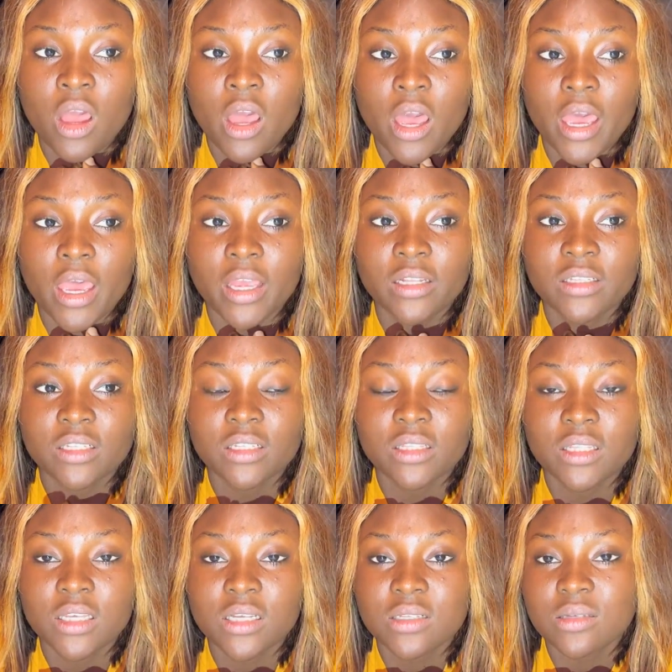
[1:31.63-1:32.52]
and the
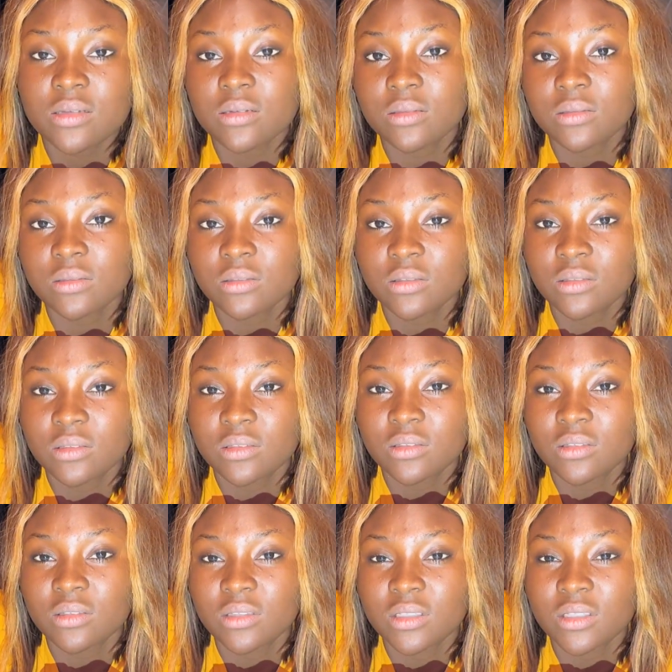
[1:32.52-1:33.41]
little
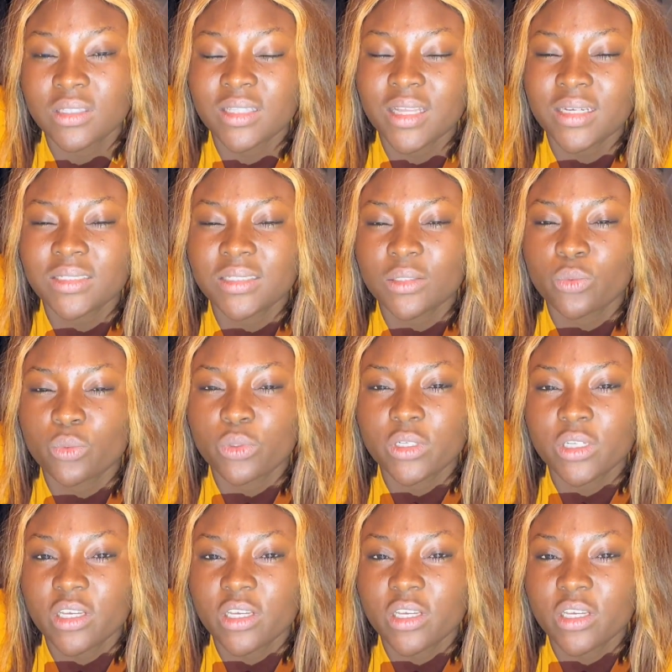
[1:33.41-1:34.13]
that they would